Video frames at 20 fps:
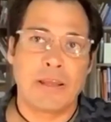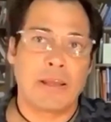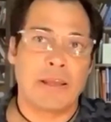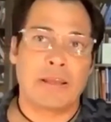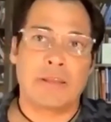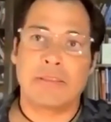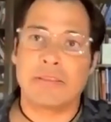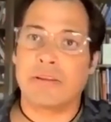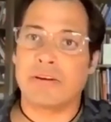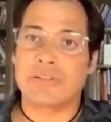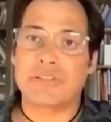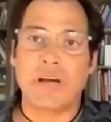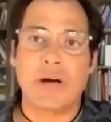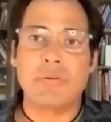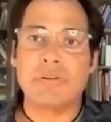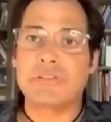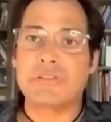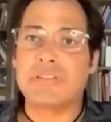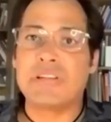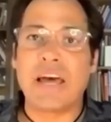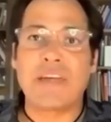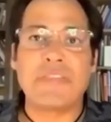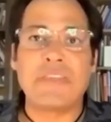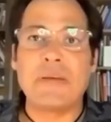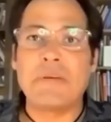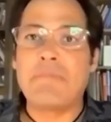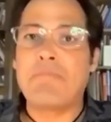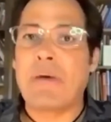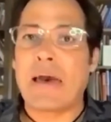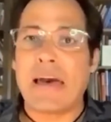There's almost
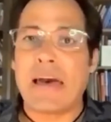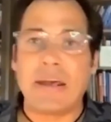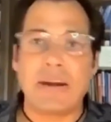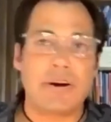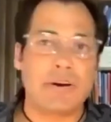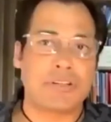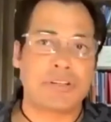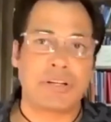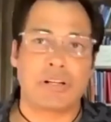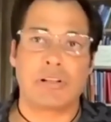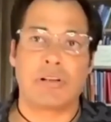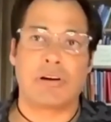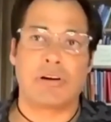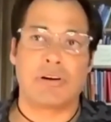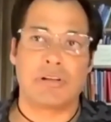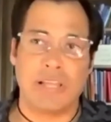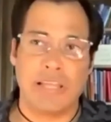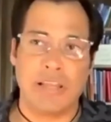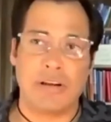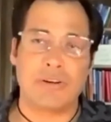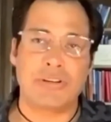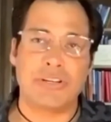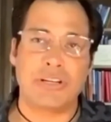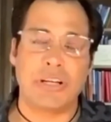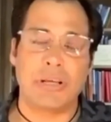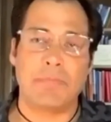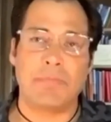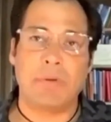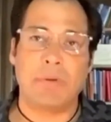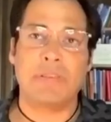nothing better to learn
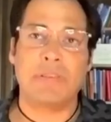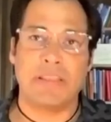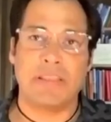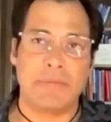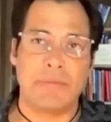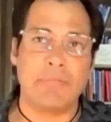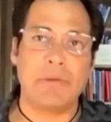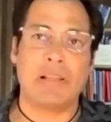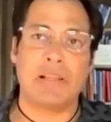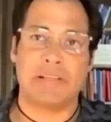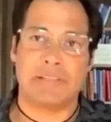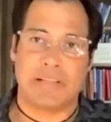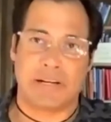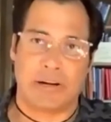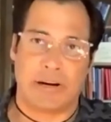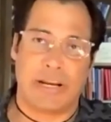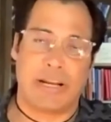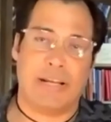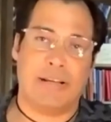leadership than the military.